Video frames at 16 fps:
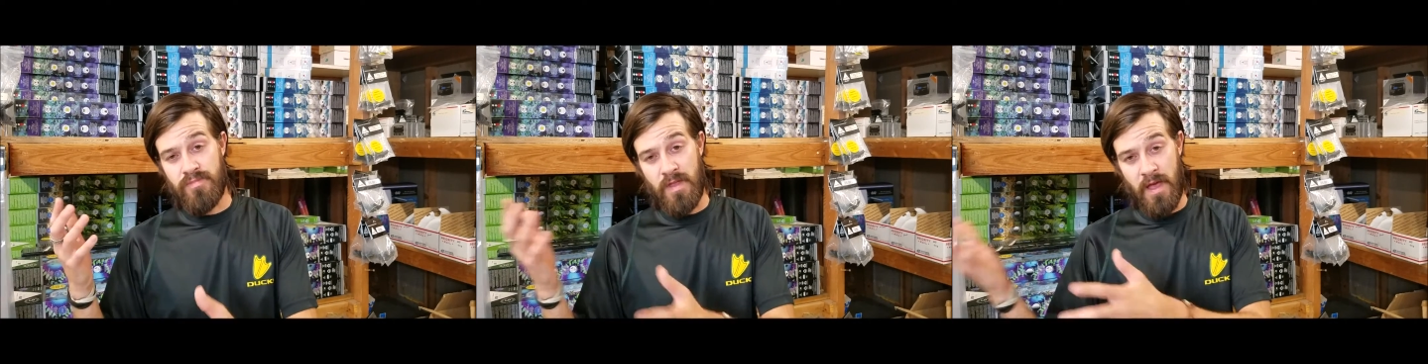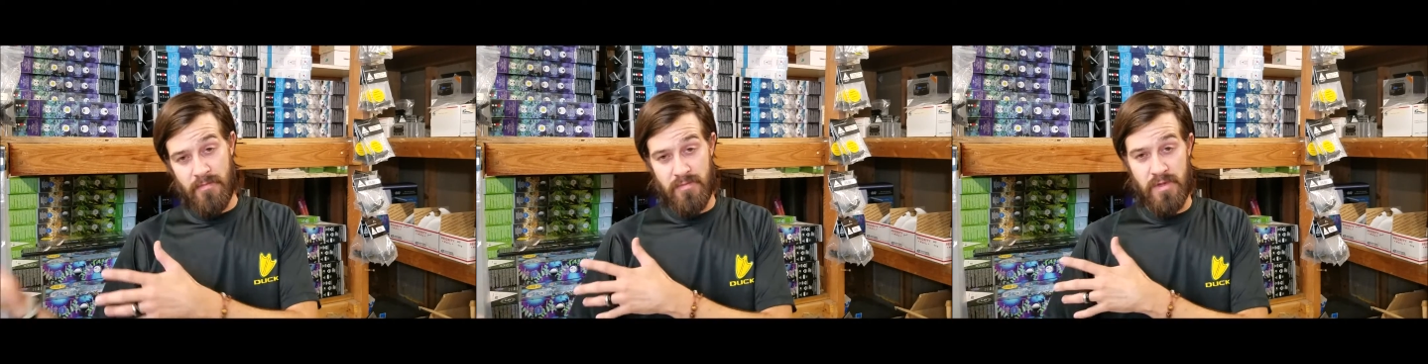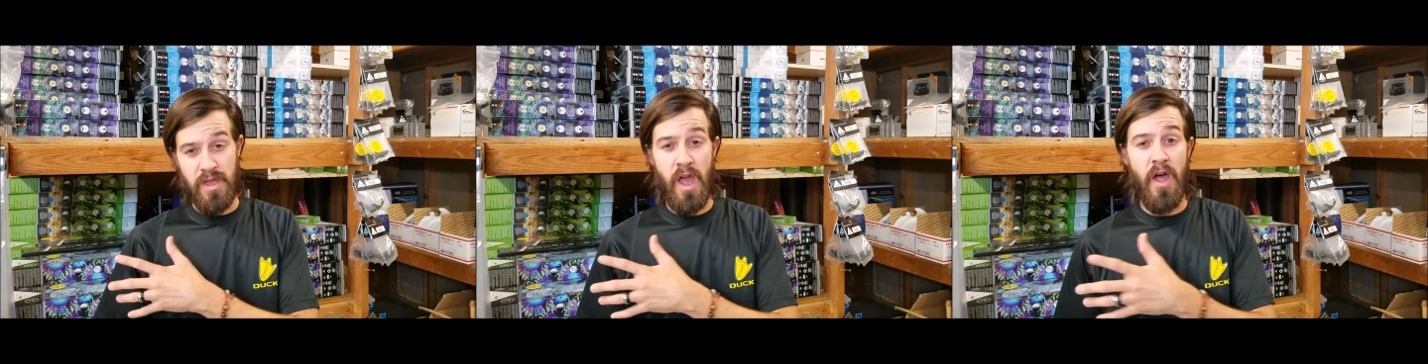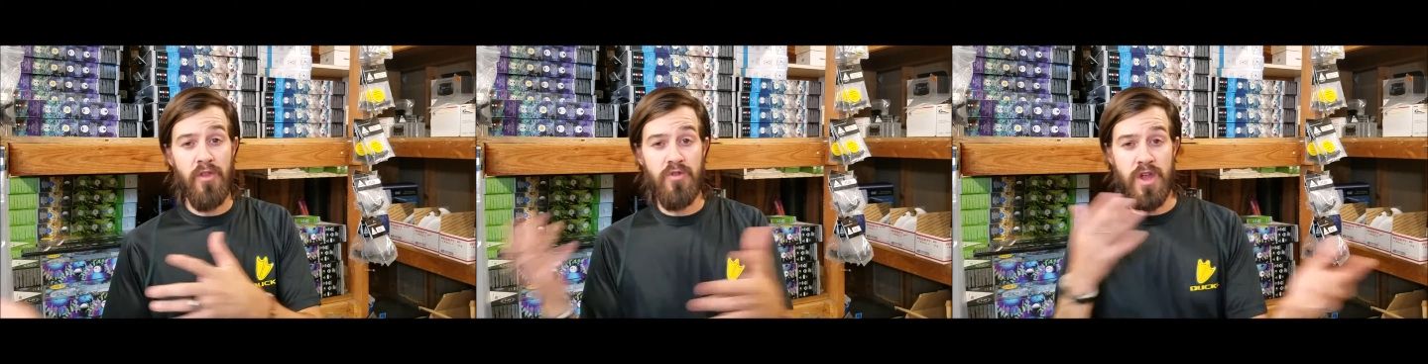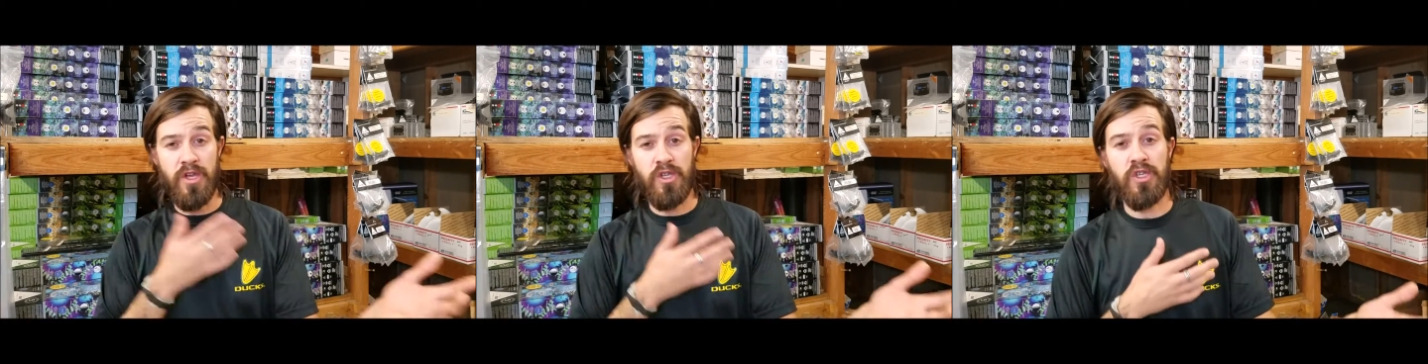i mean
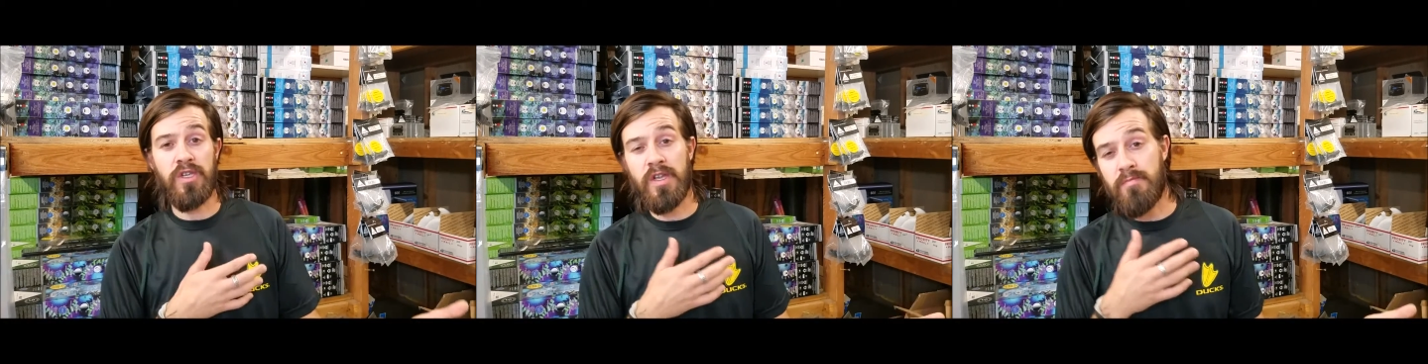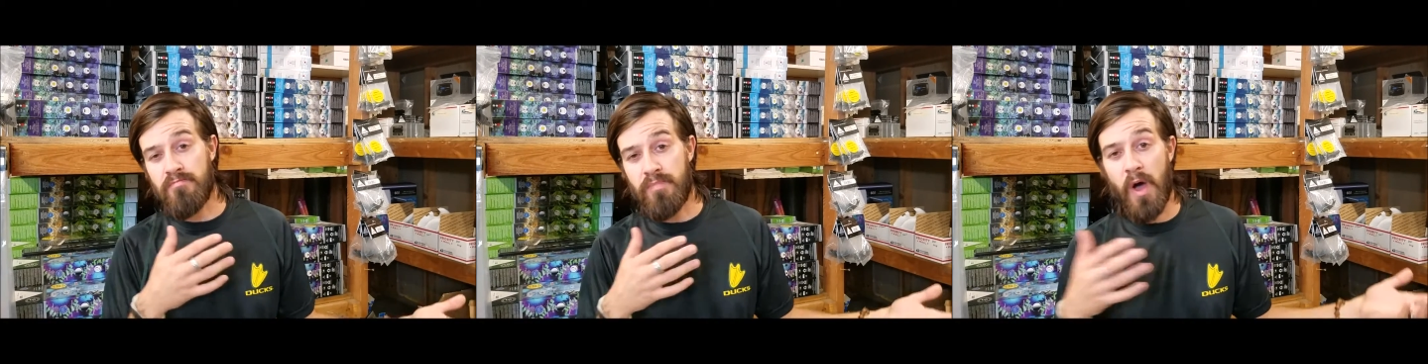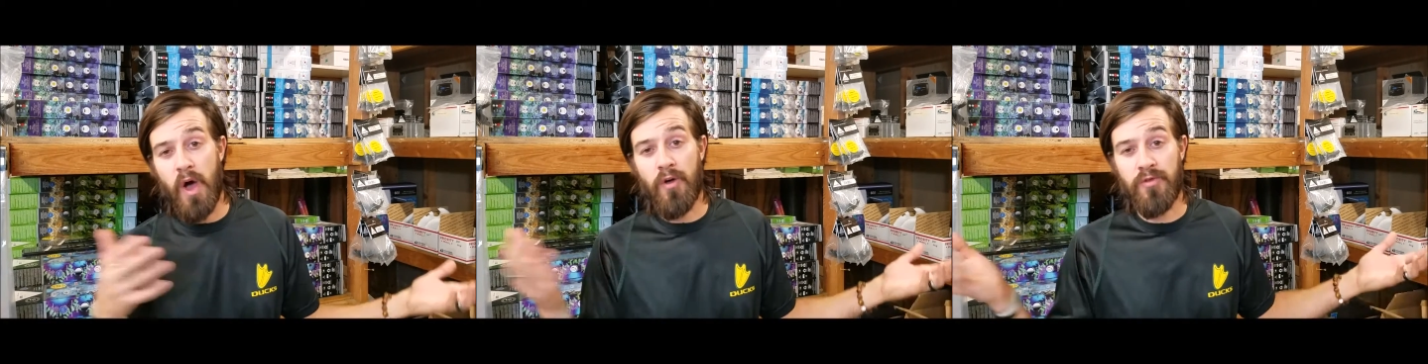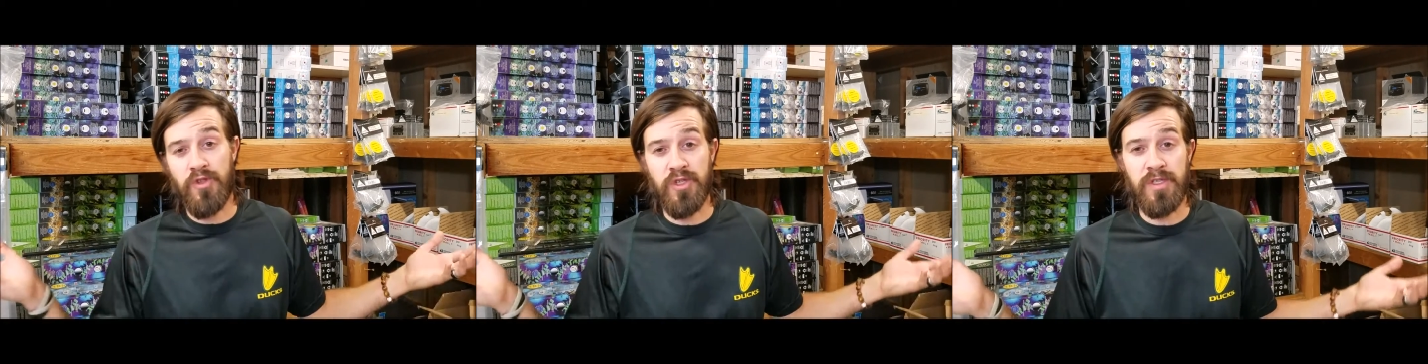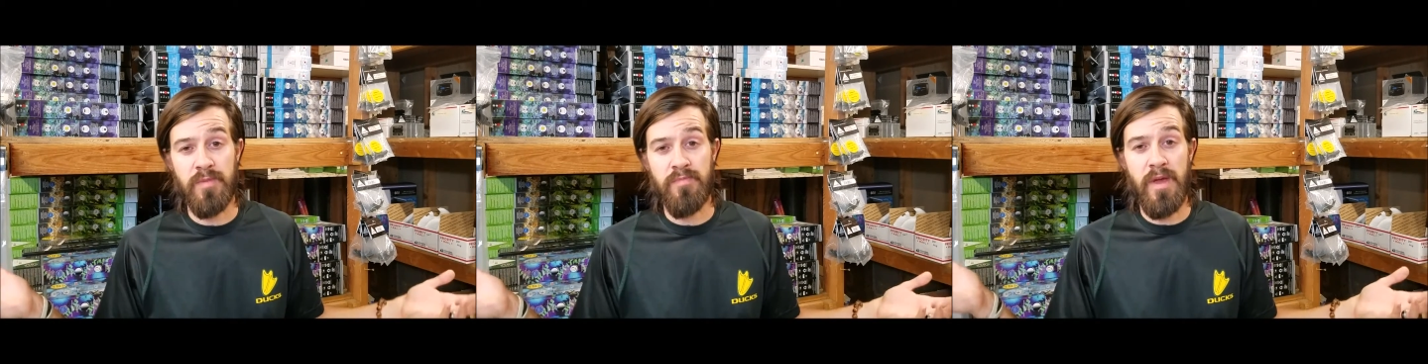coloration in both
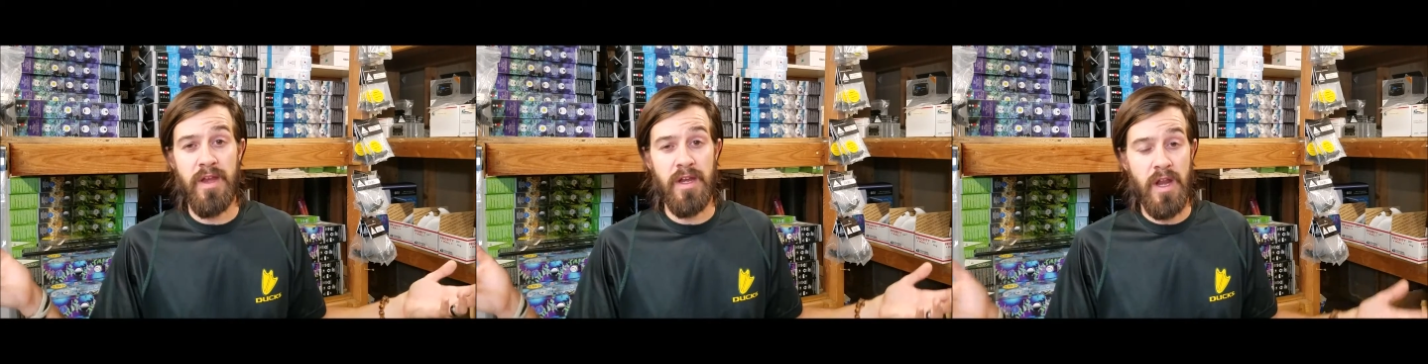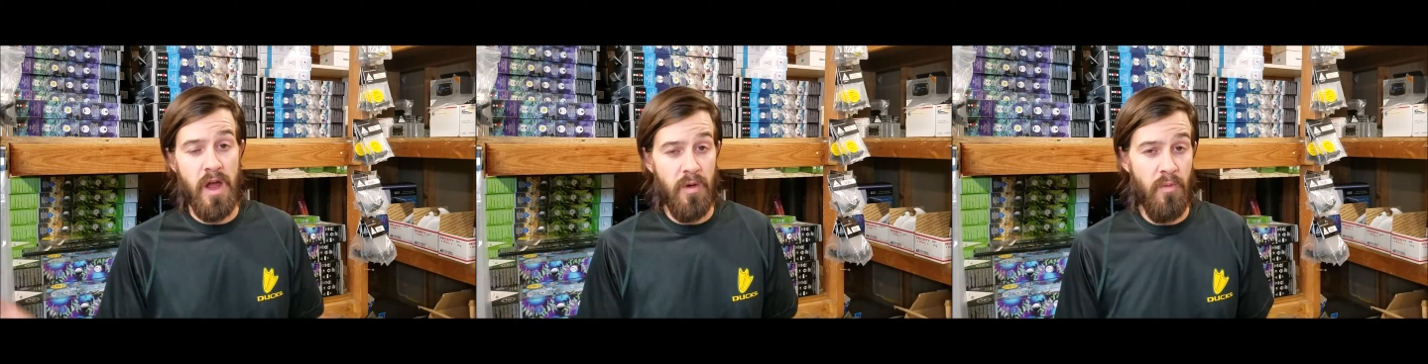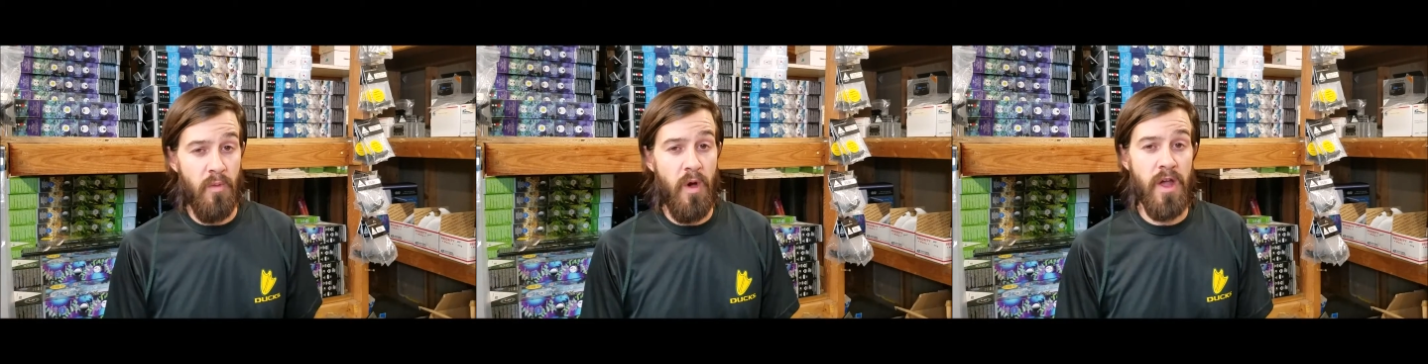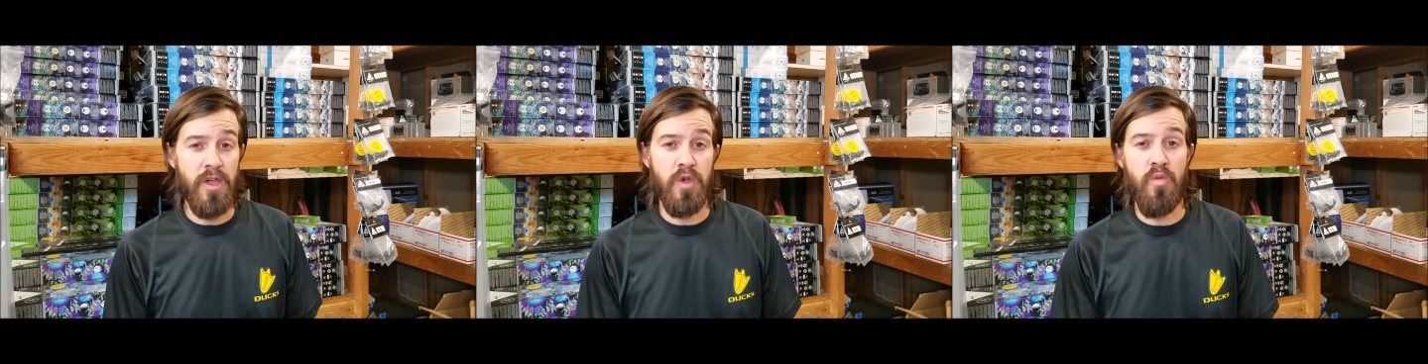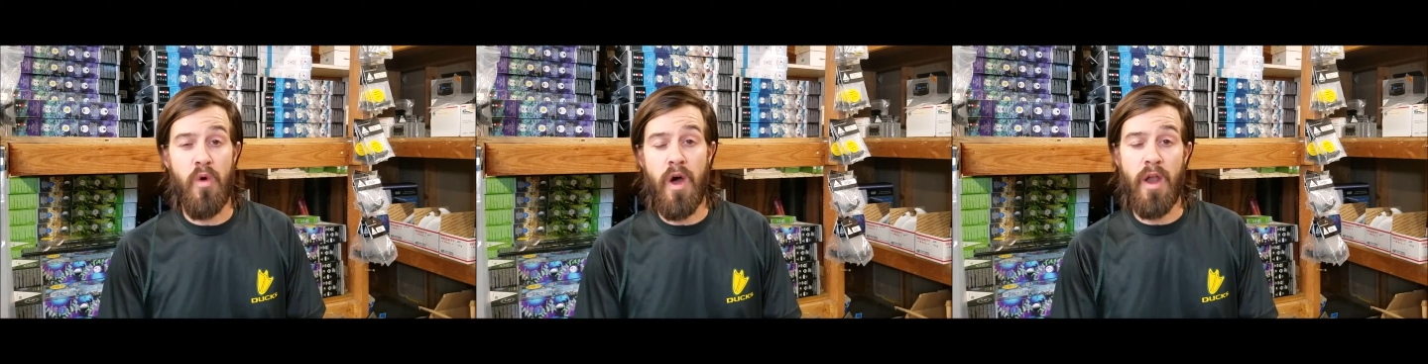just depending on what
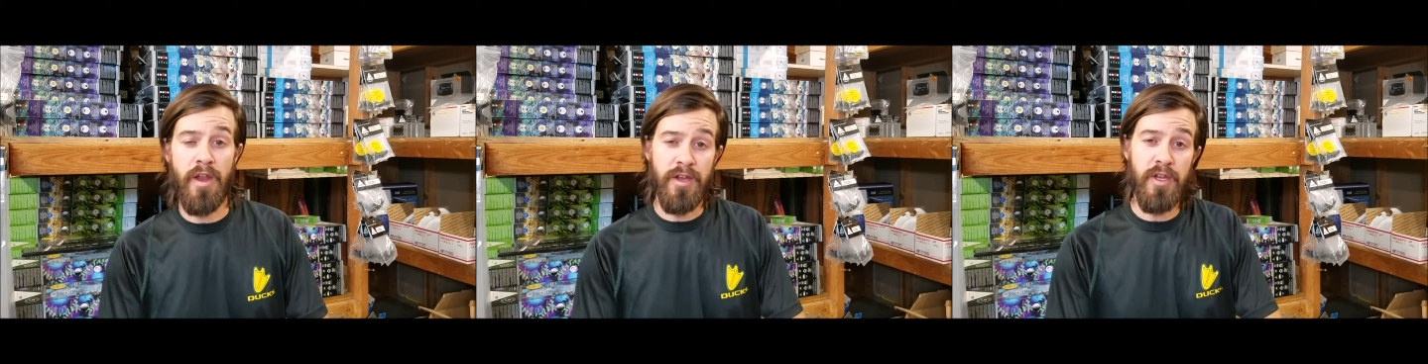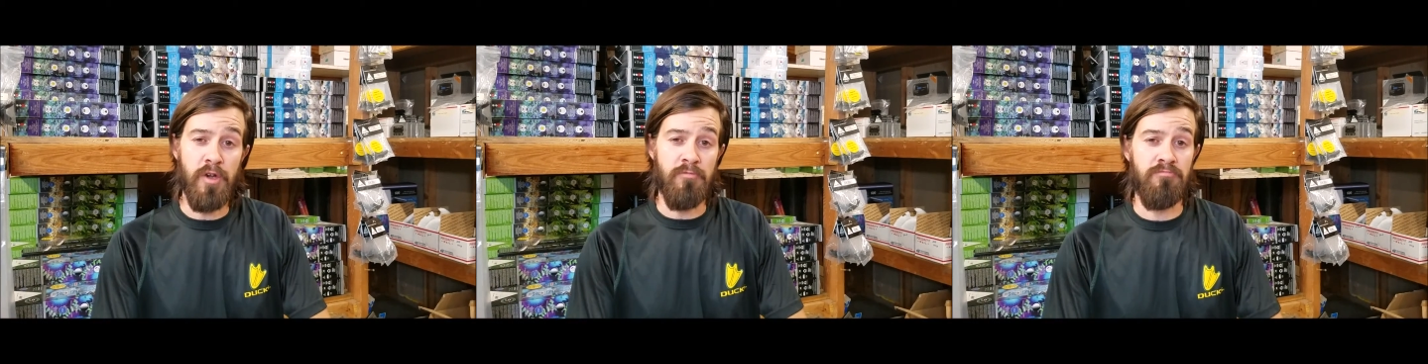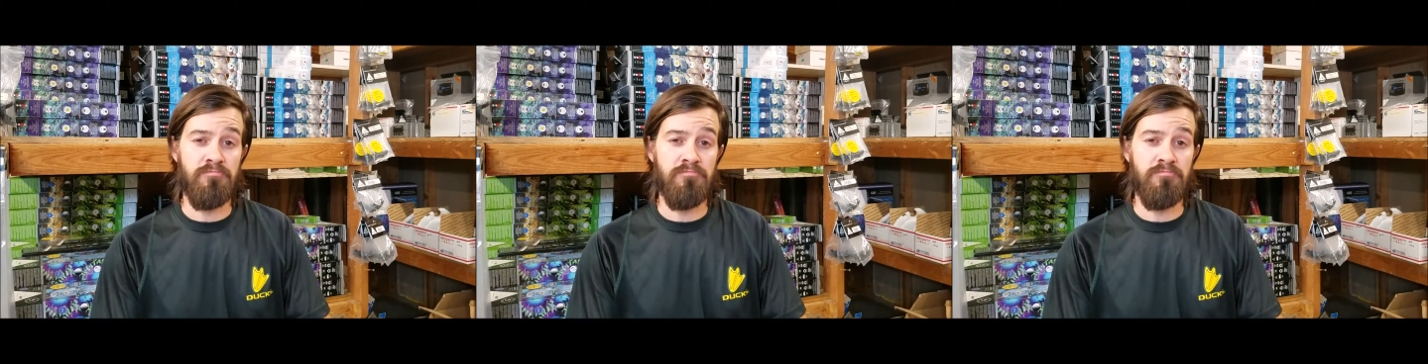you want to do